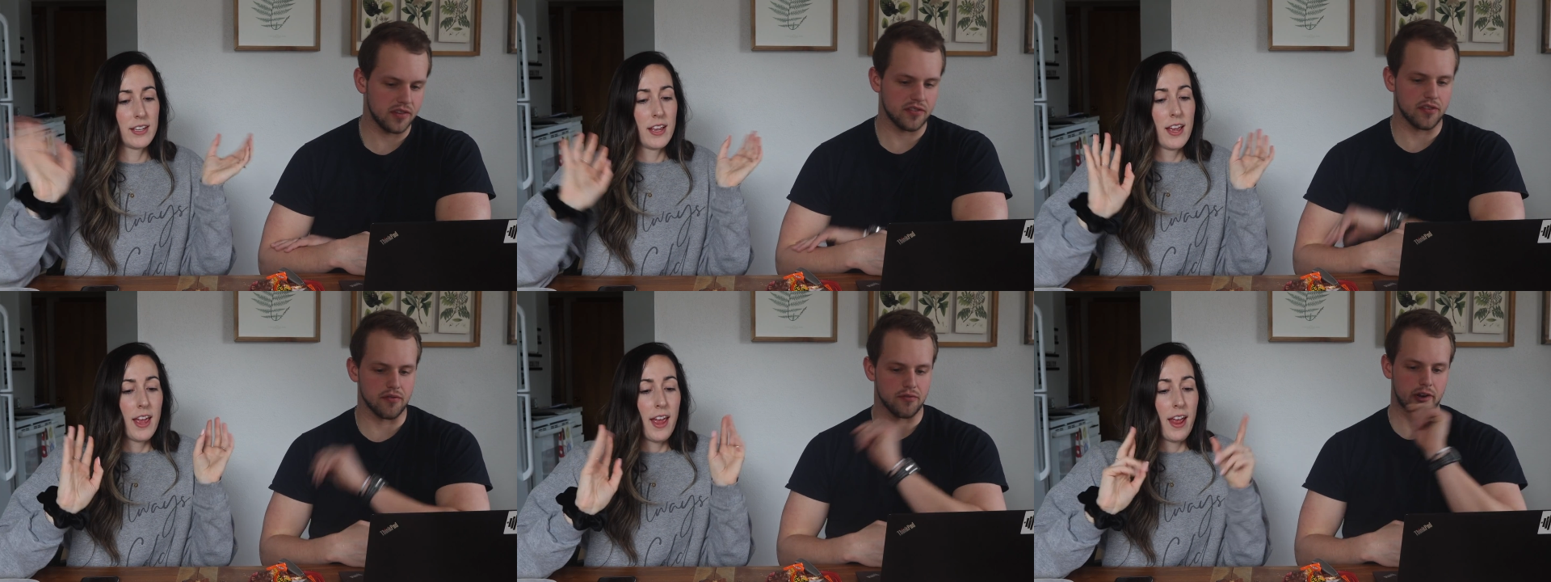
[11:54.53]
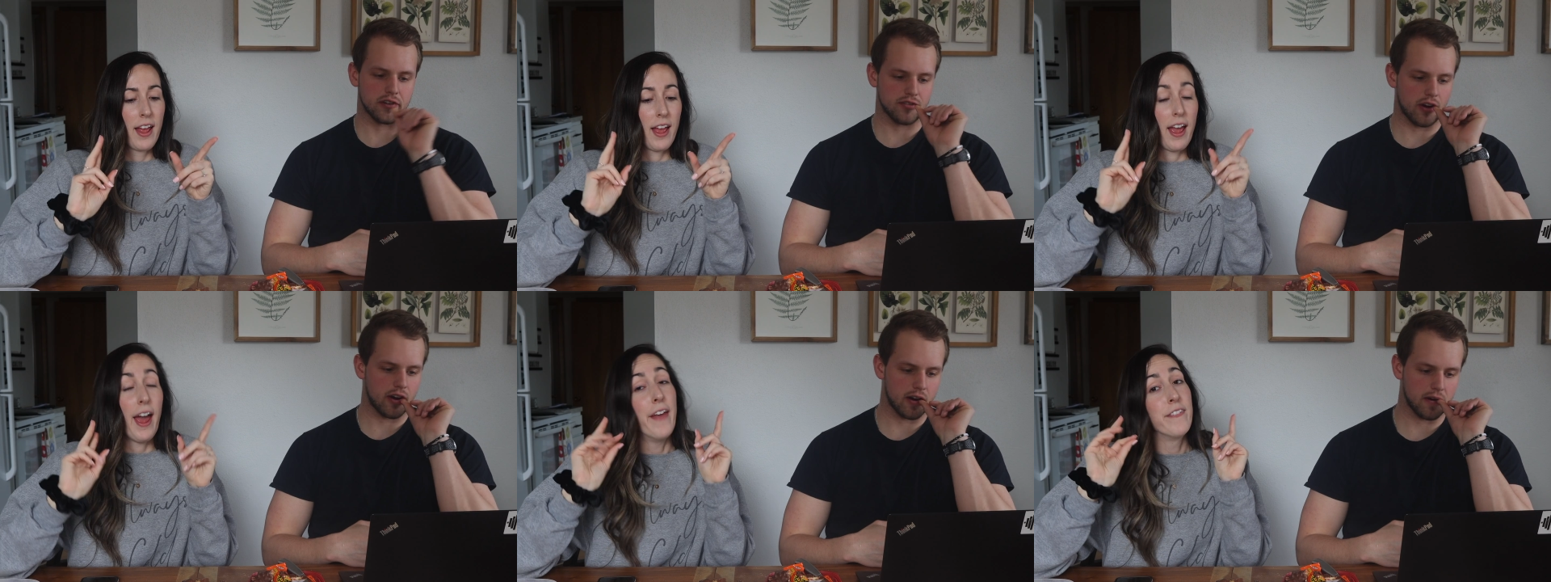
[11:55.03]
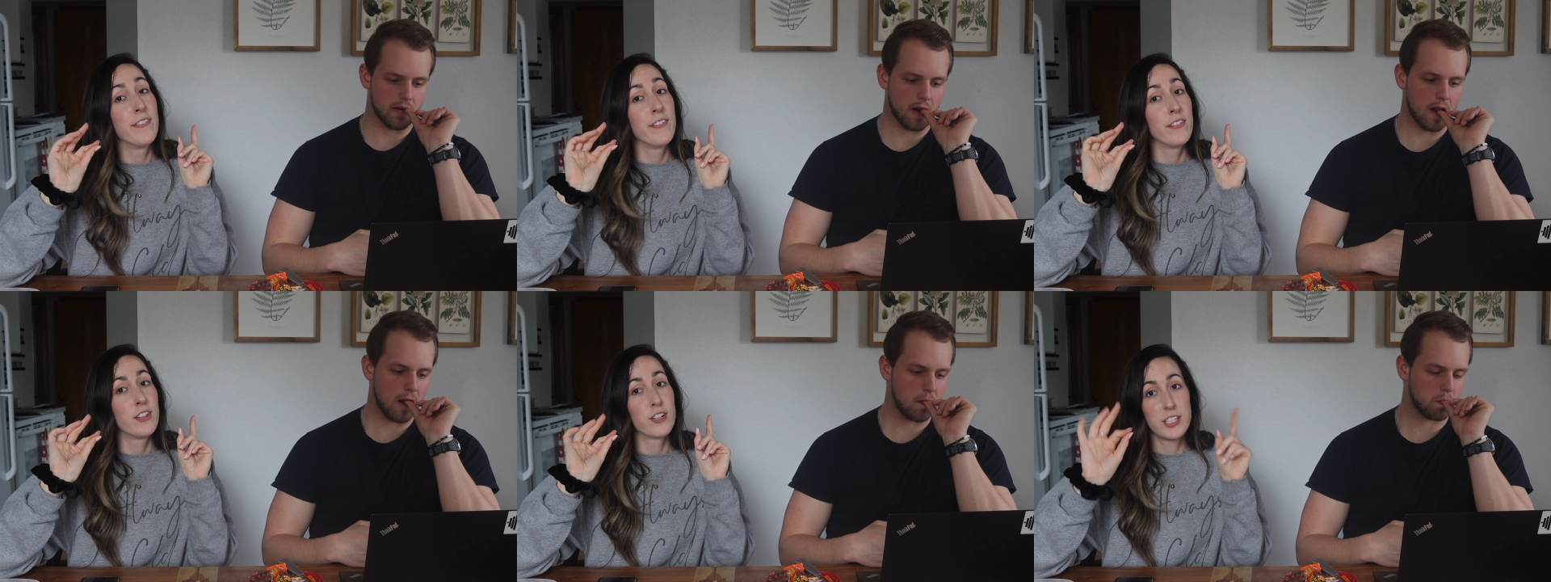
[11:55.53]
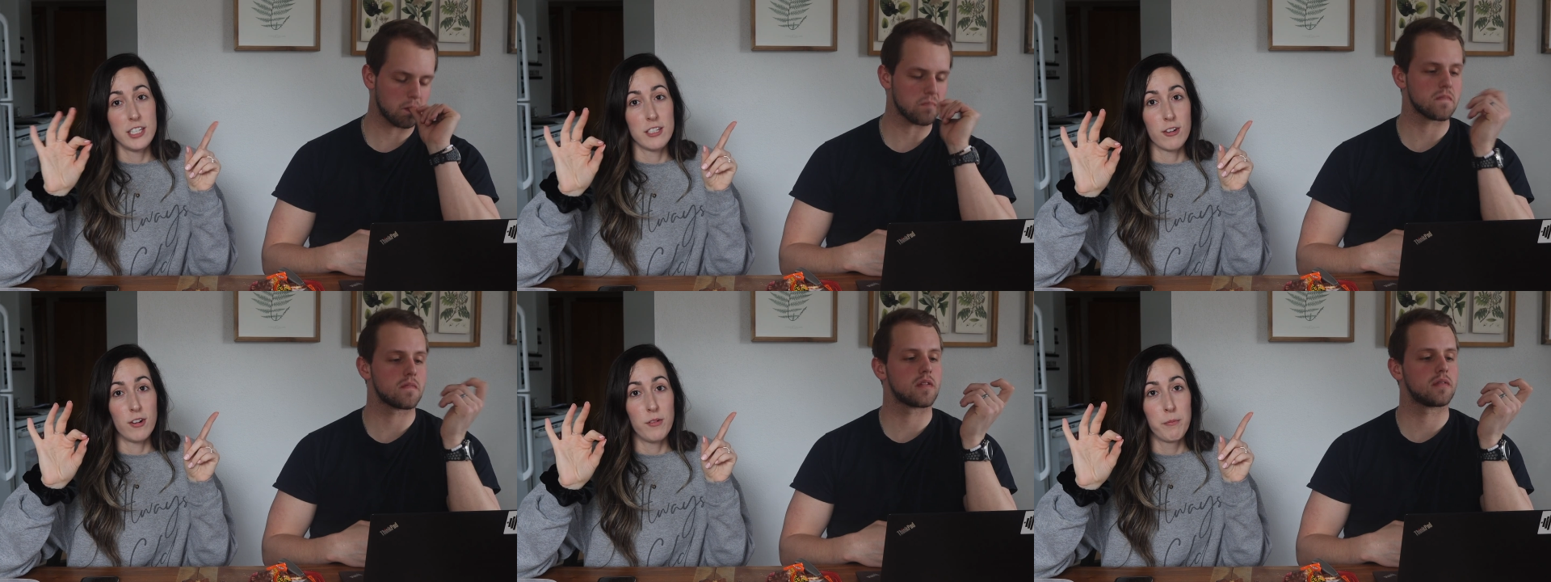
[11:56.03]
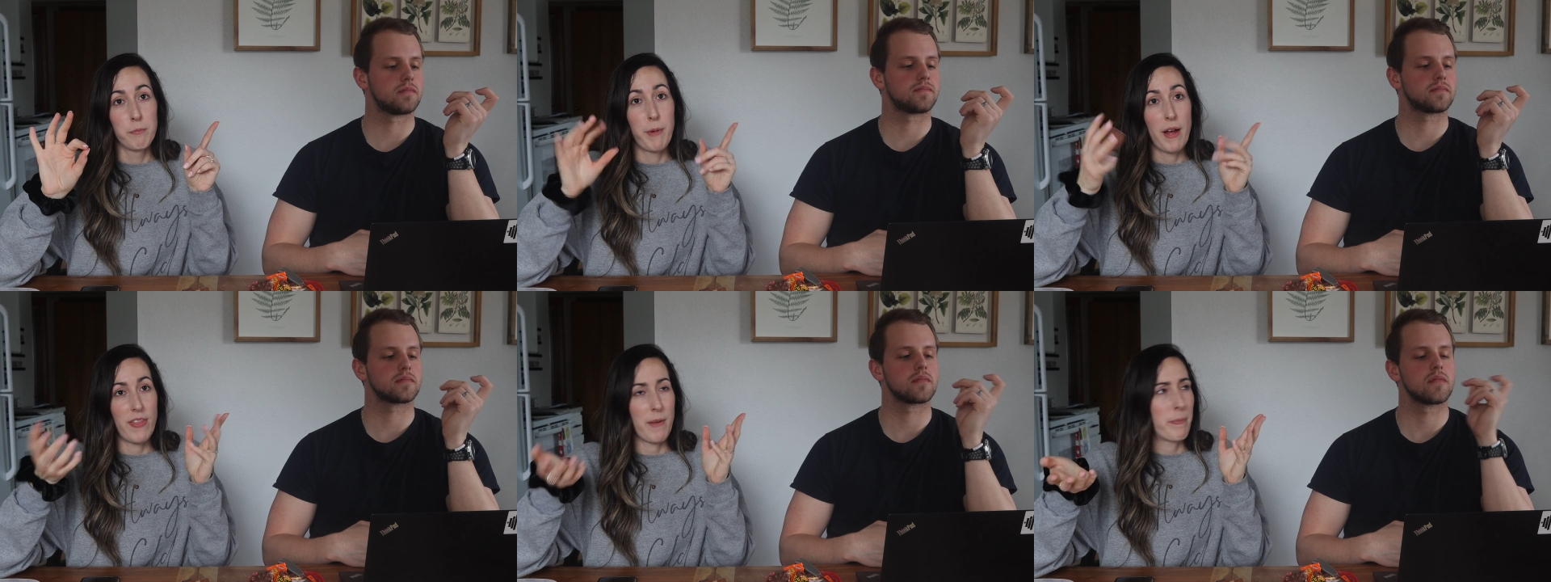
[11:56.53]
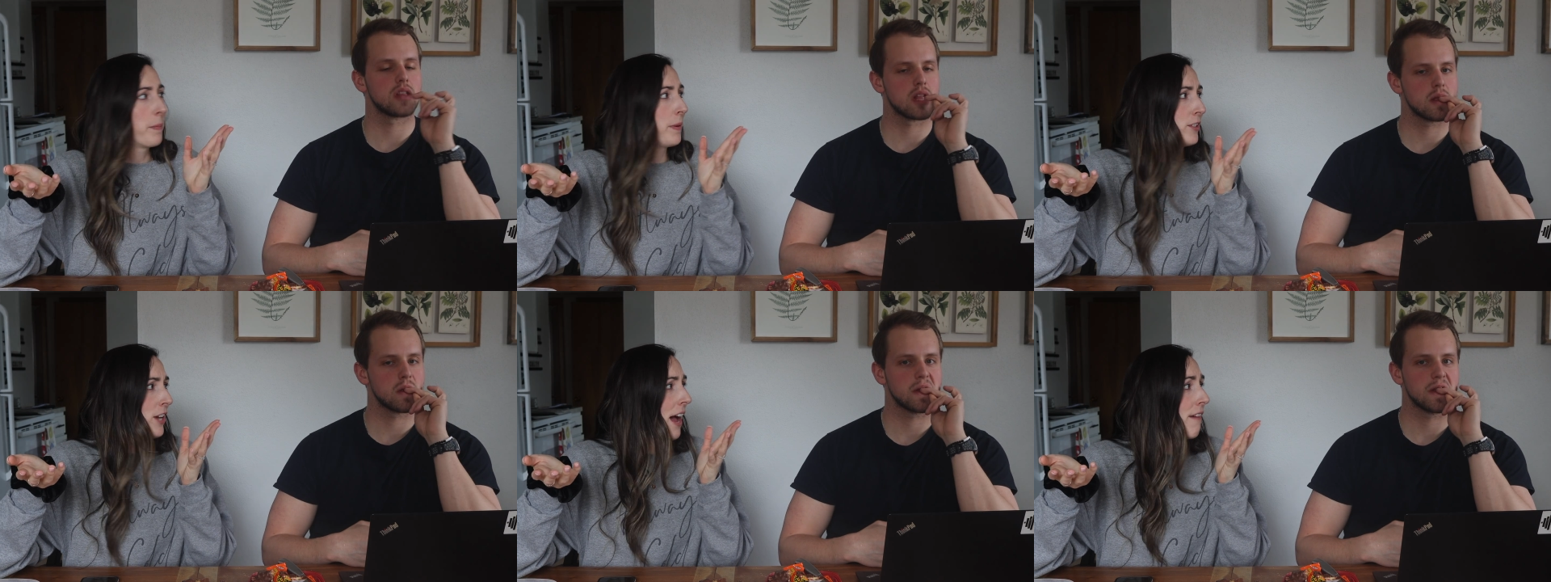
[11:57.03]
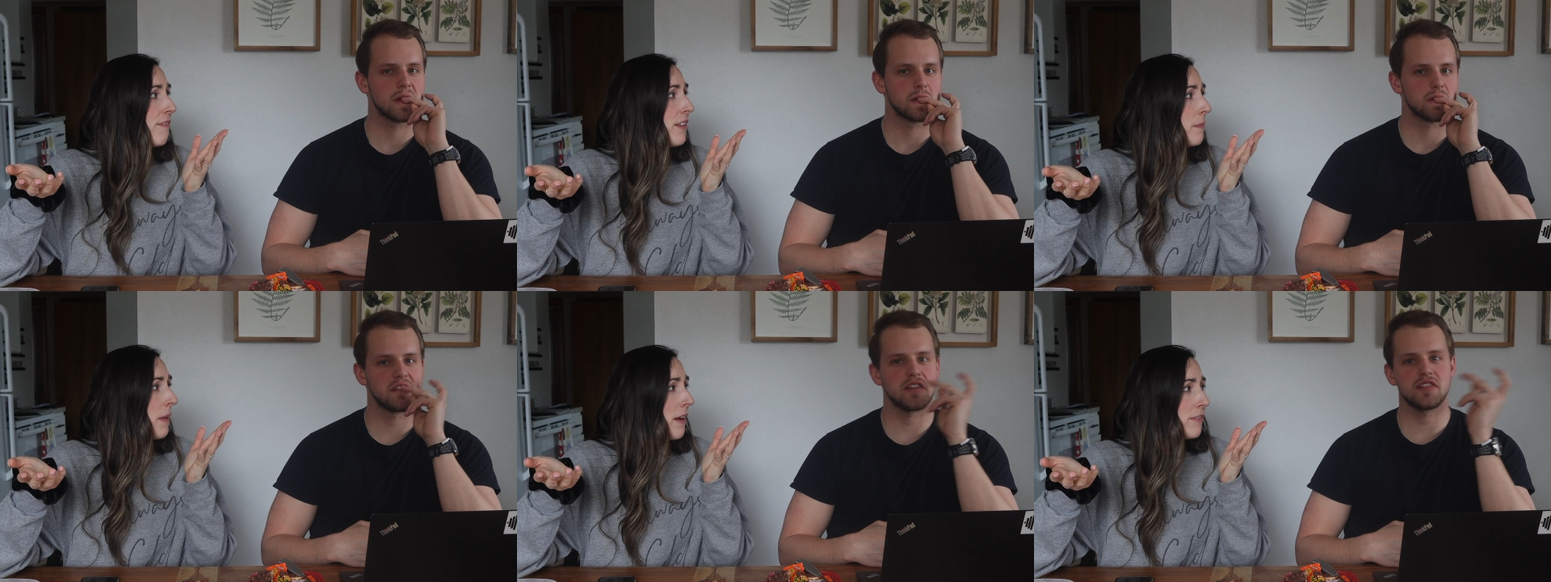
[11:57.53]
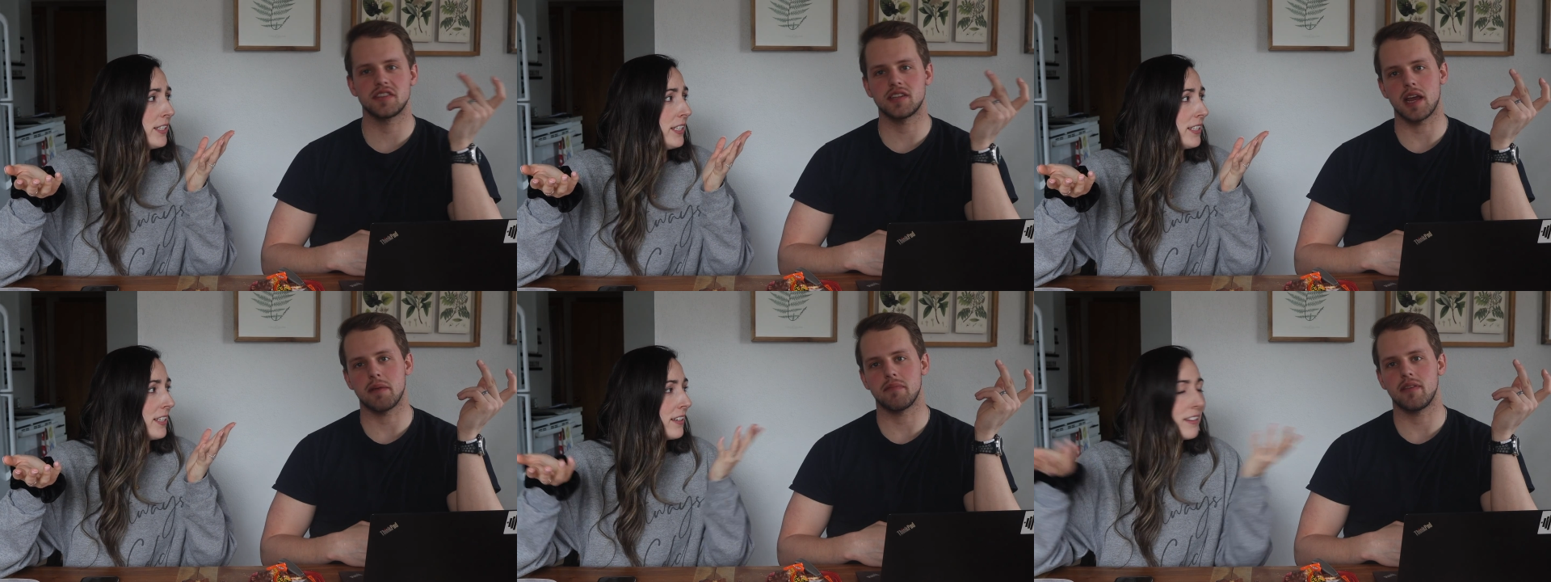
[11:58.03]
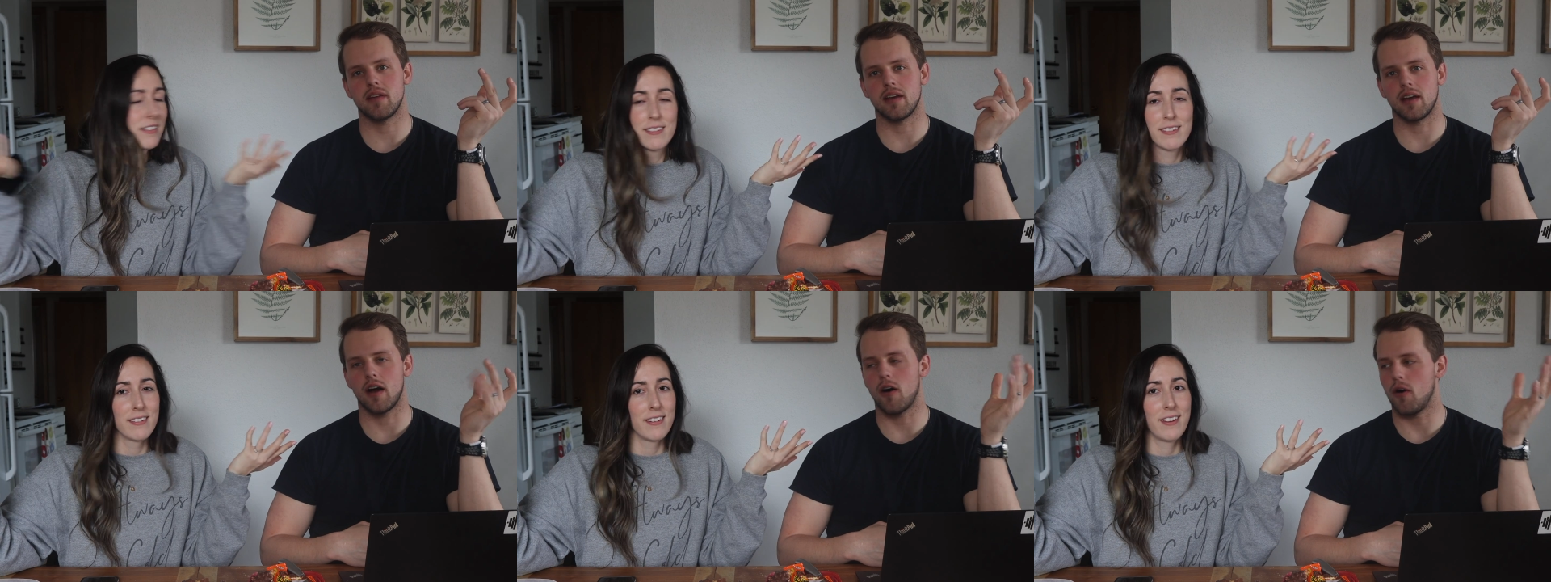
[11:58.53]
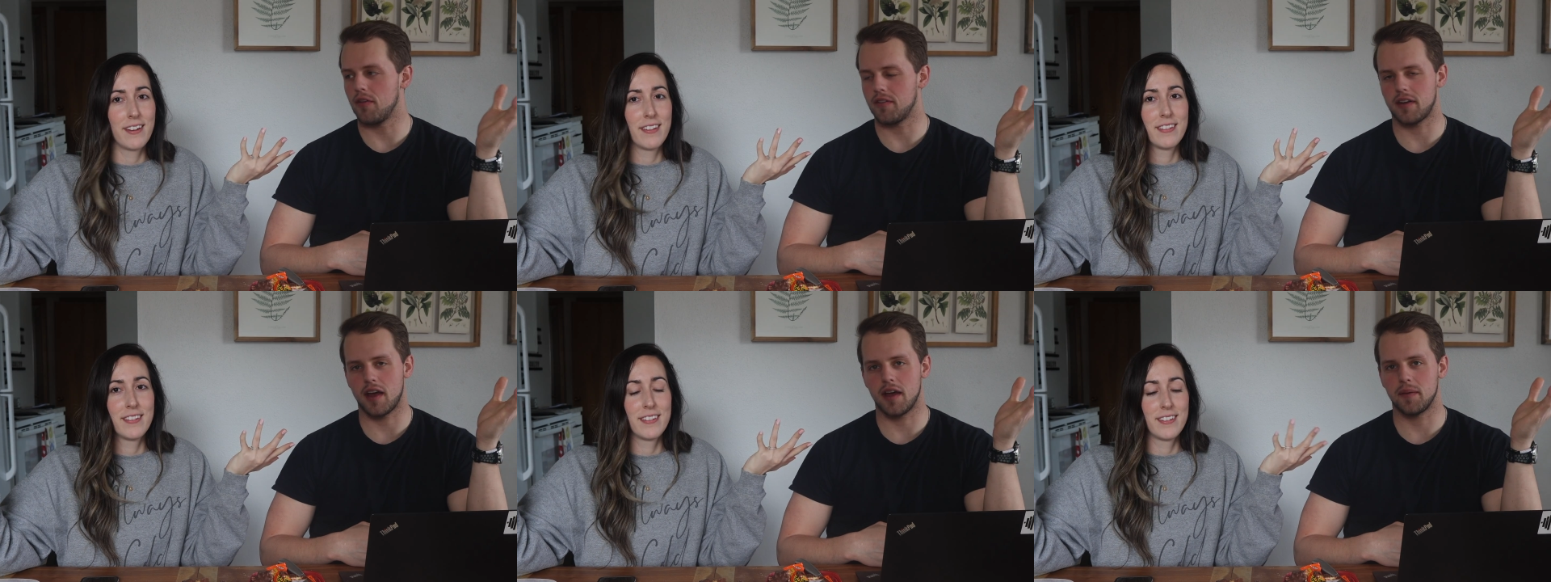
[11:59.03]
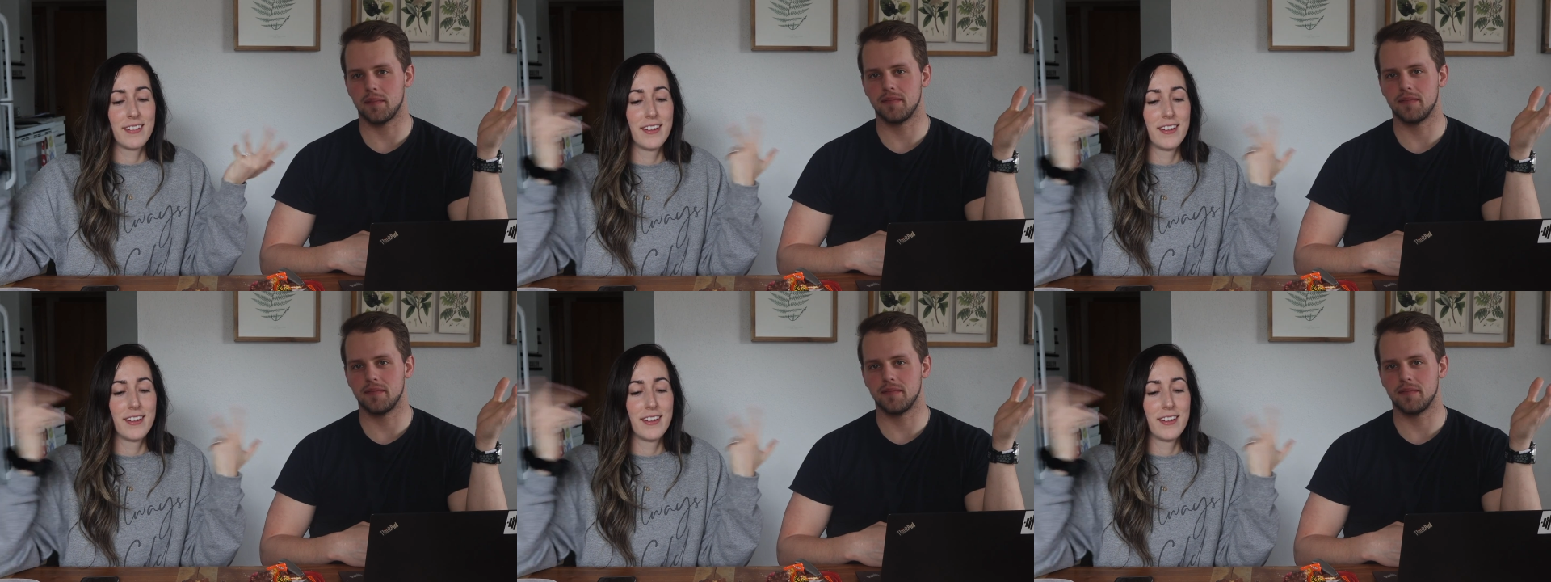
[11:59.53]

Speaker 1: These are the ringers right And they're seasonal, but they pretty much have them they're every the season. the same thing all the time.